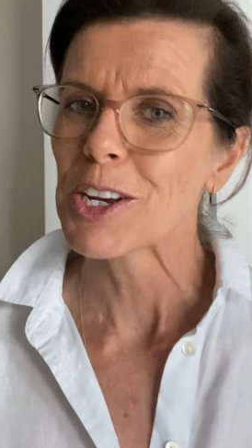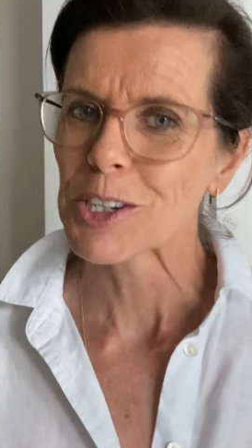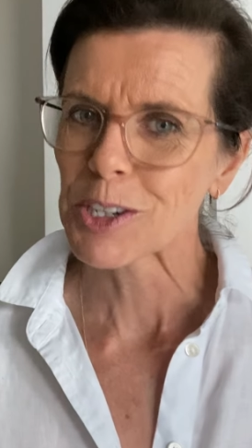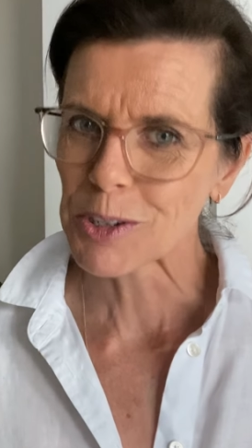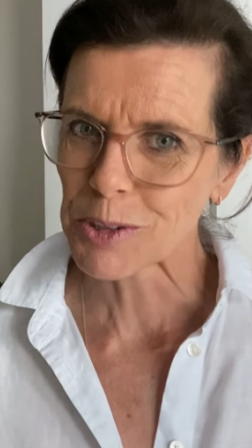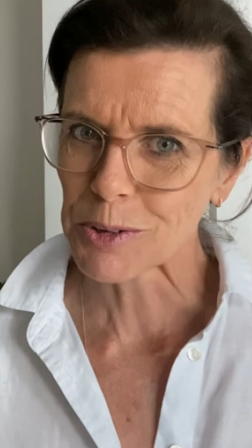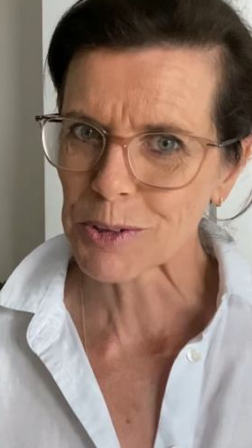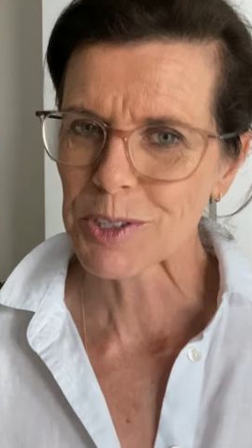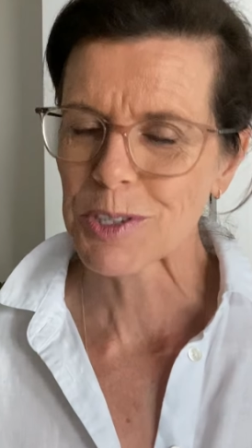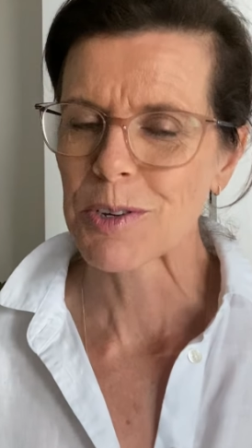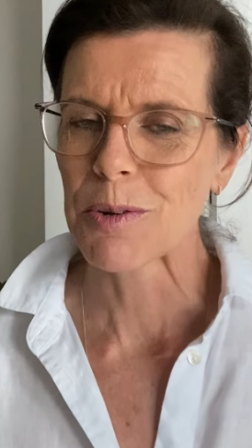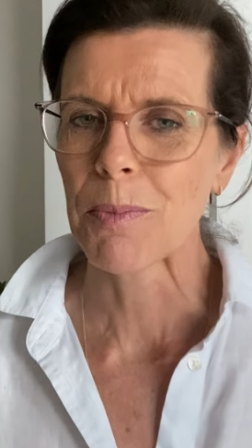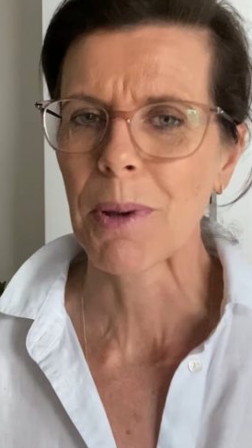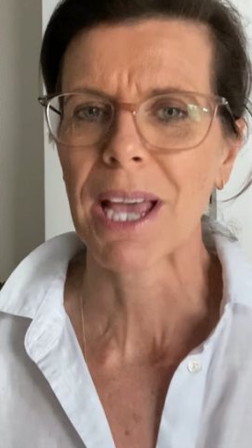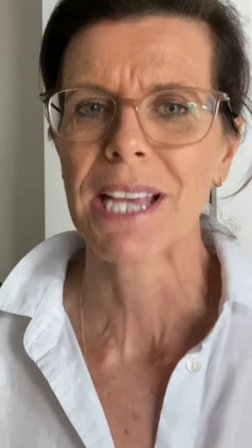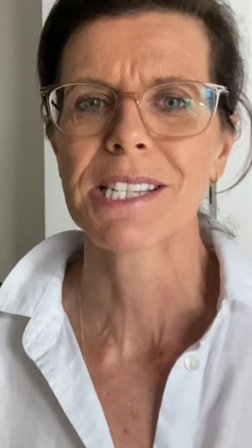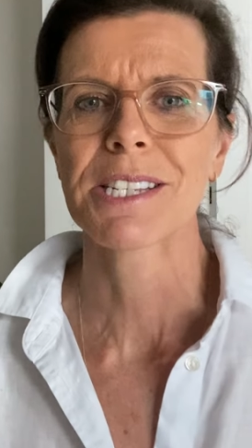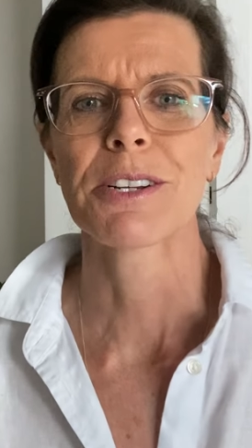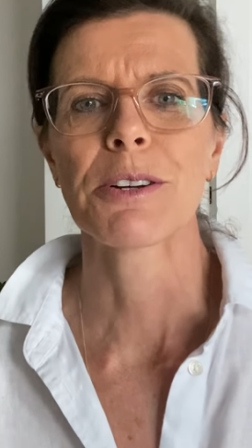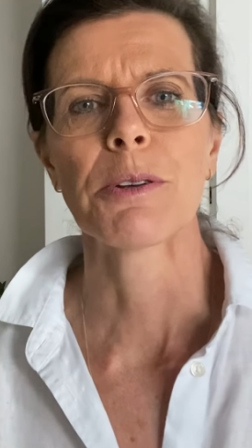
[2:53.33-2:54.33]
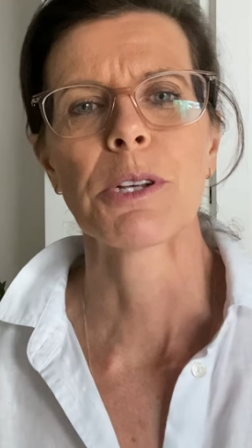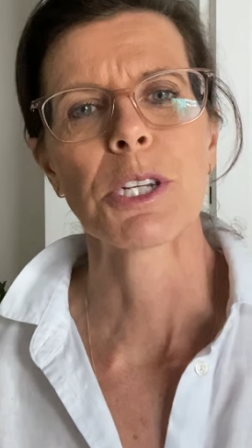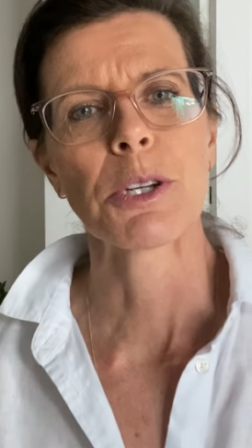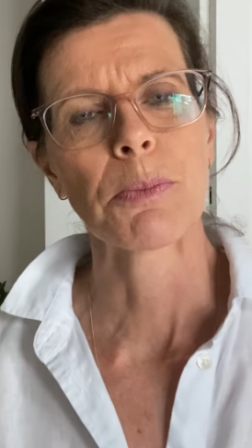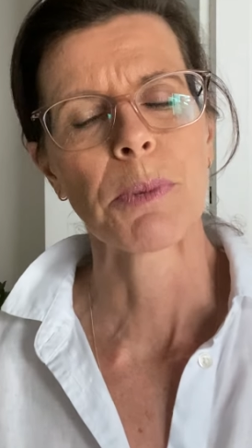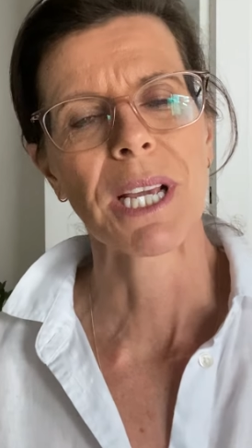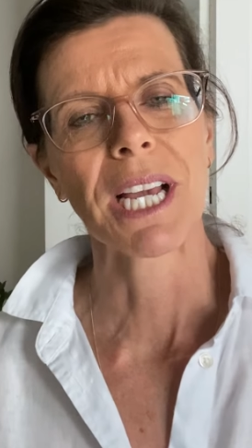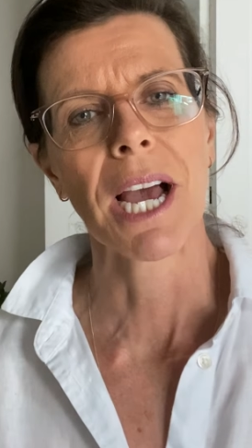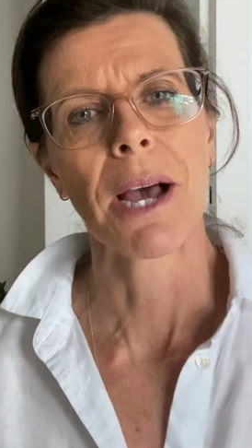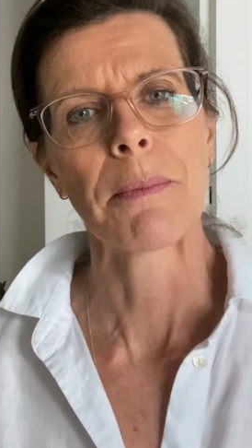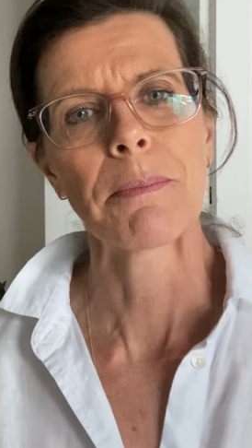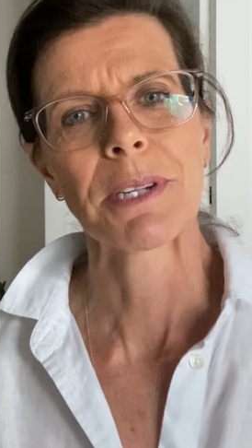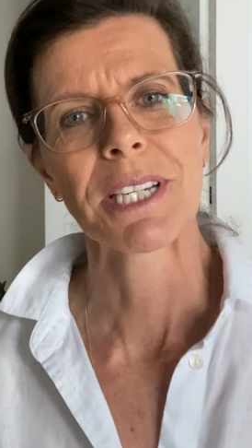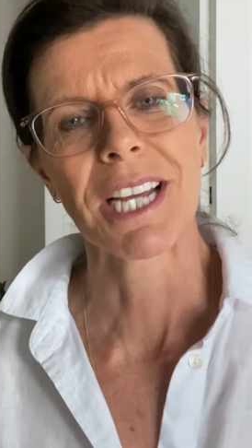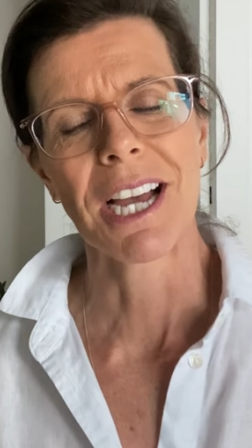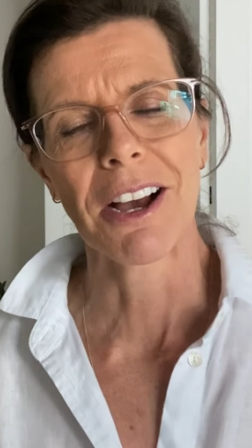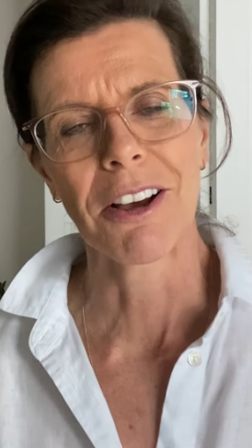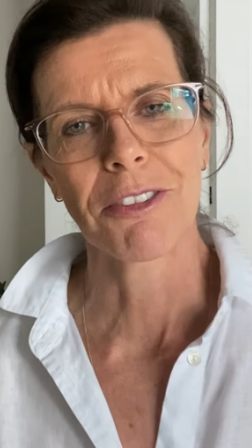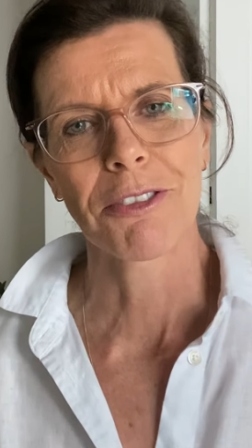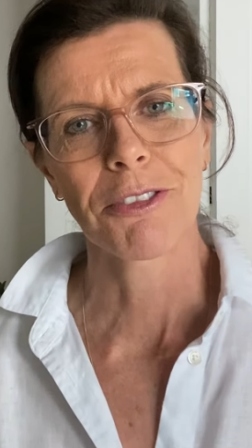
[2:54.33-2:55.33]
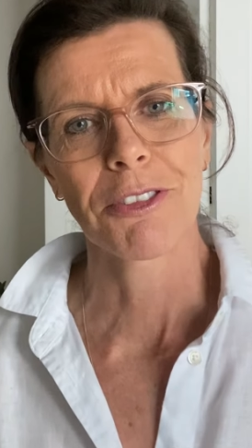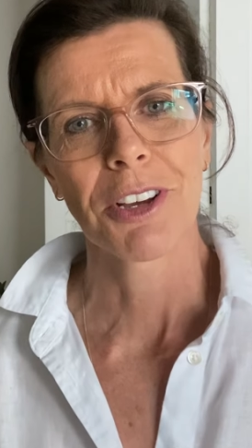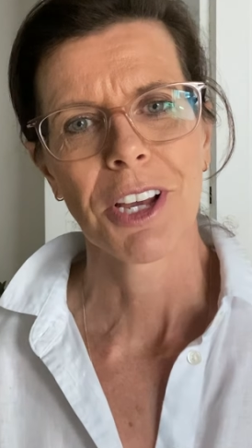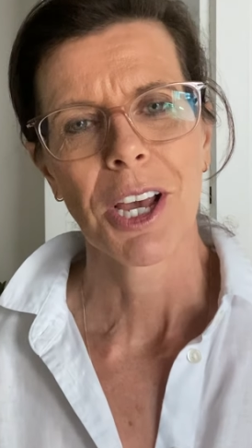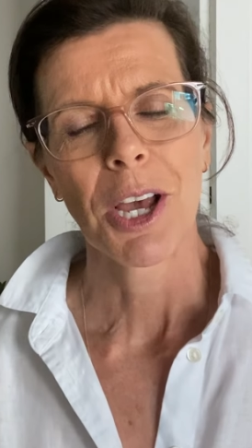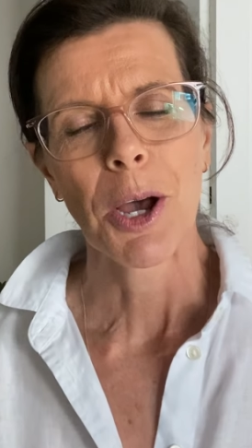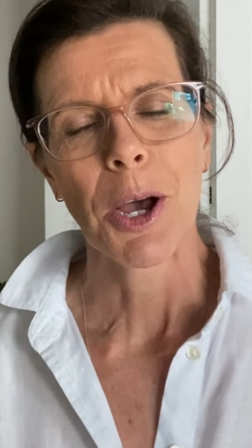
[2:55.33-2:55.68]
cause your pastry to become tough